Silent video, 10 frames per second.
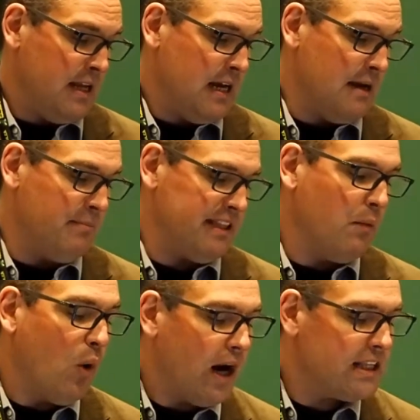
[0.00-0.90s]
But
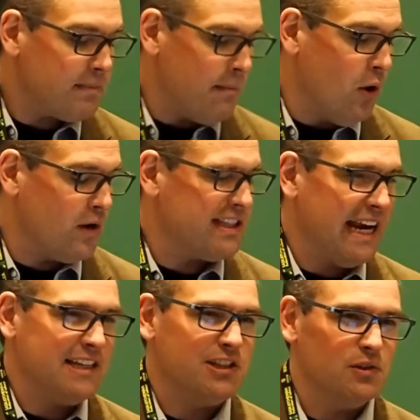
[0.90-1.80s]
they wanted to promote,
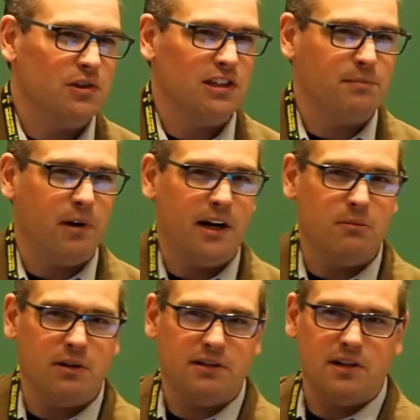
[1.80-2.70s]
because any socialist party
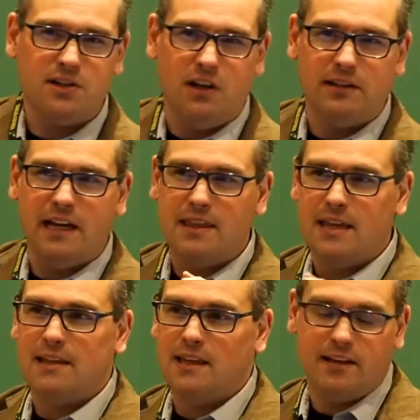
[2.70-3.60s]
worth their salt, I
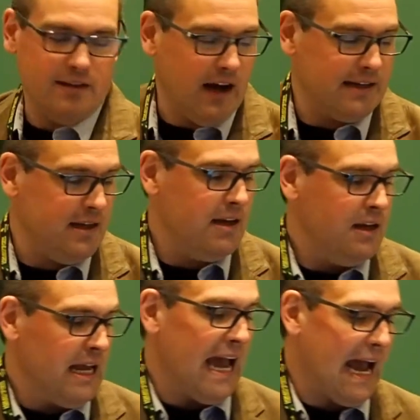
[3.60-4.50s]
think they thought,
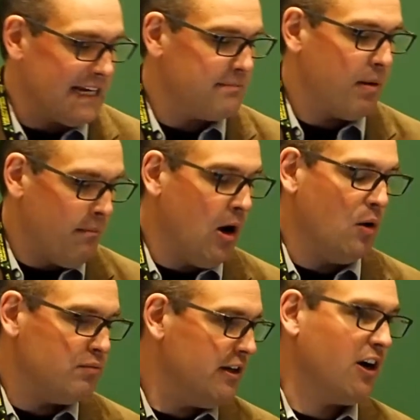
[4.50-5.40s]
had to
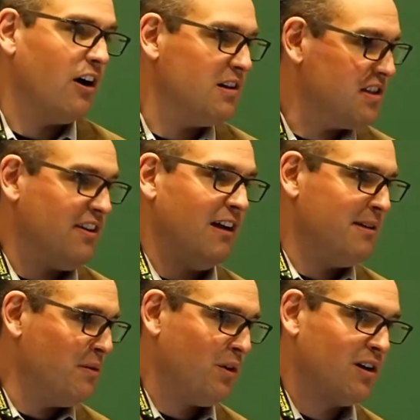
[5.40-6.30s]
promote, regardless of how
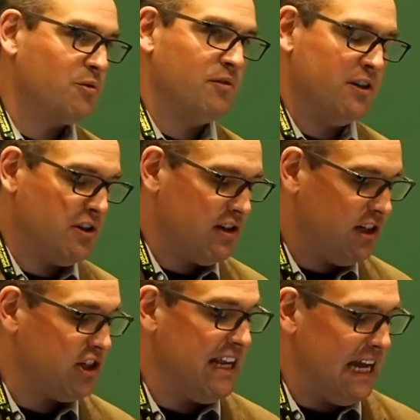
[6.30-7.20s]
many workers were in their
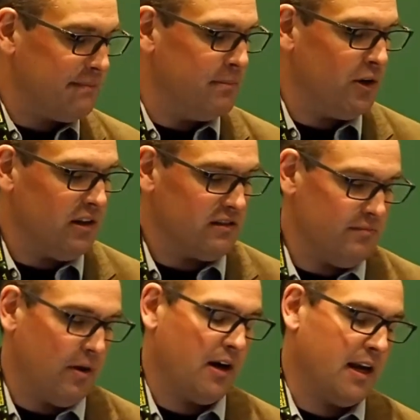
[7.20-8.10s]
jurisdiction, had to promote
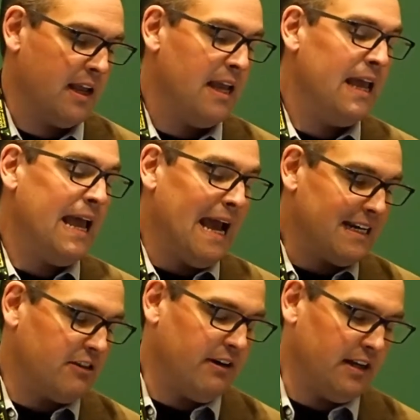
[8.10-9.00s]
collective bargaining,
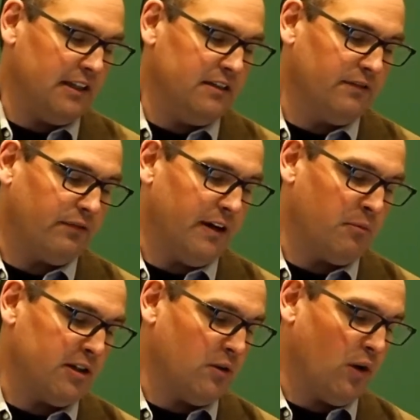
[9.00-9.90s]
had to create a legal
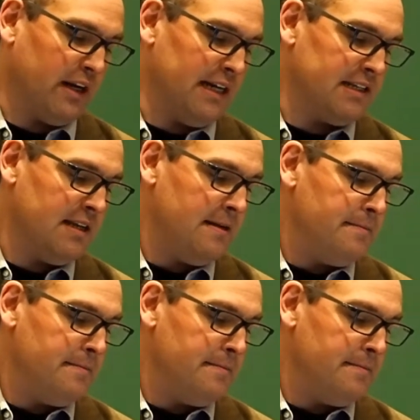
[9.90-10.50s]
framework to organize,